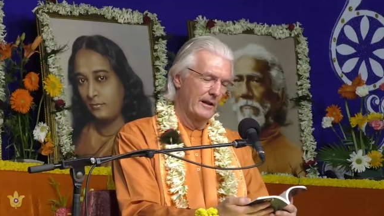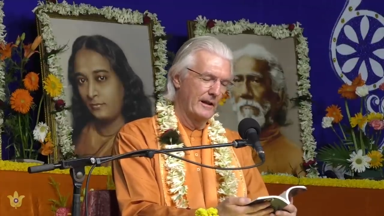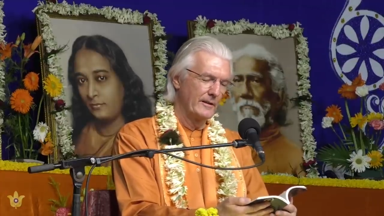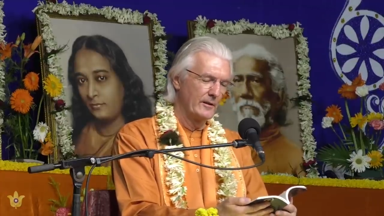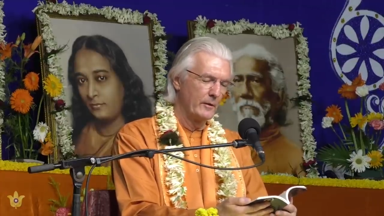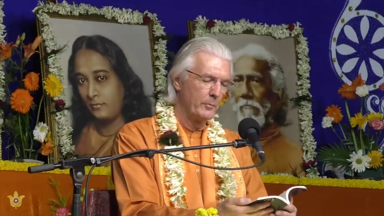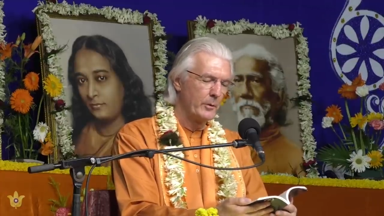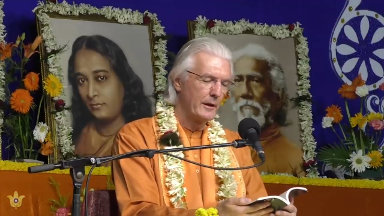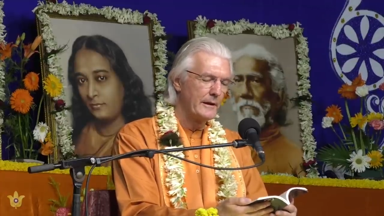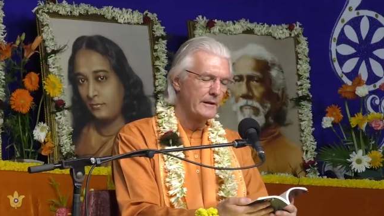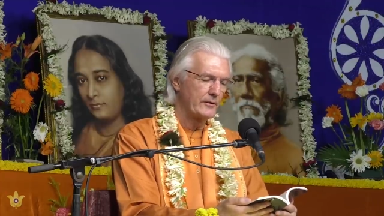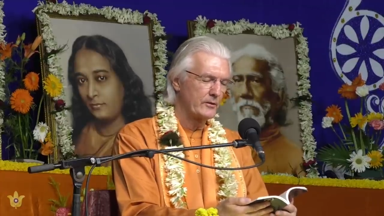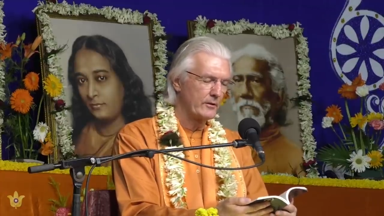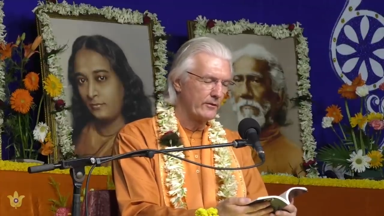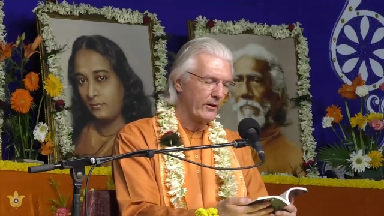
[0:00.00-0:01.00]
Speaker 1: In the
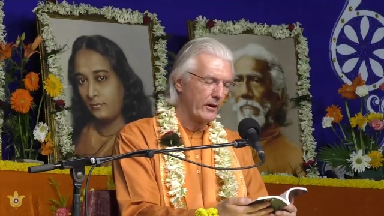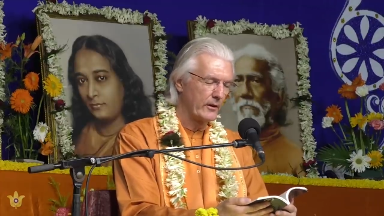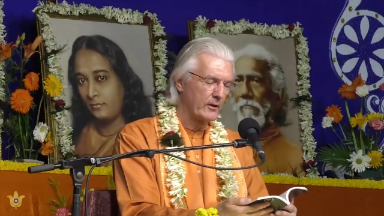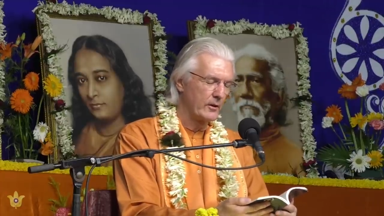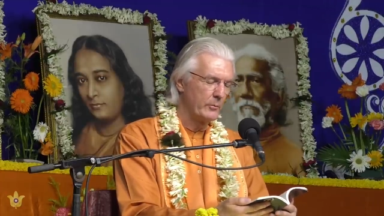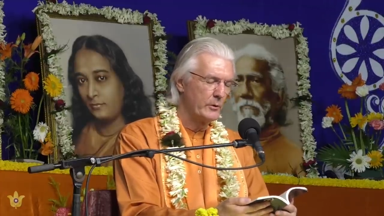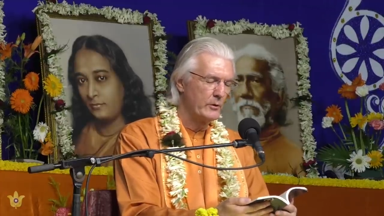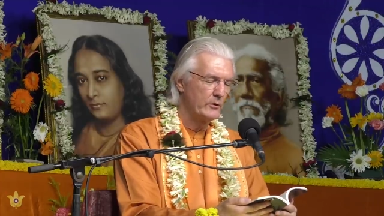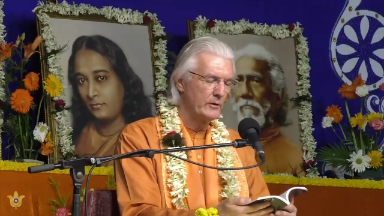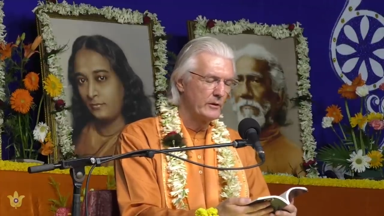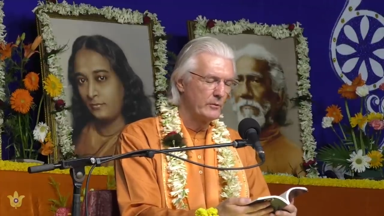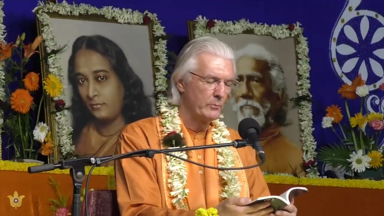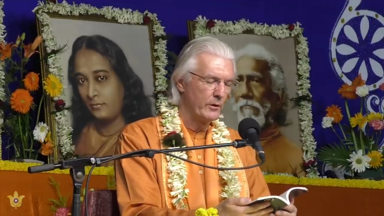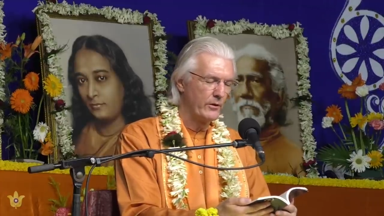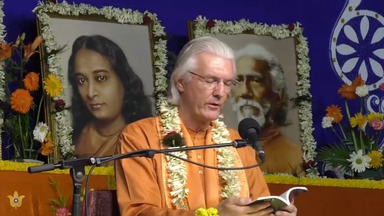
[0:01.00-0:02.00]
bliss of our
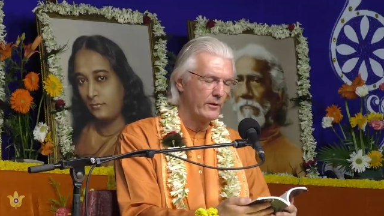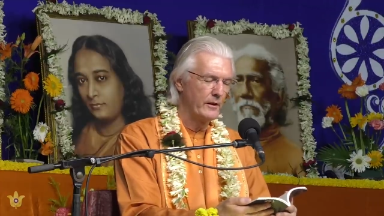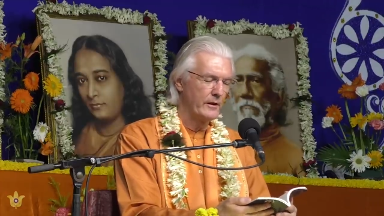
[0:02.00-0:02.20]
communion with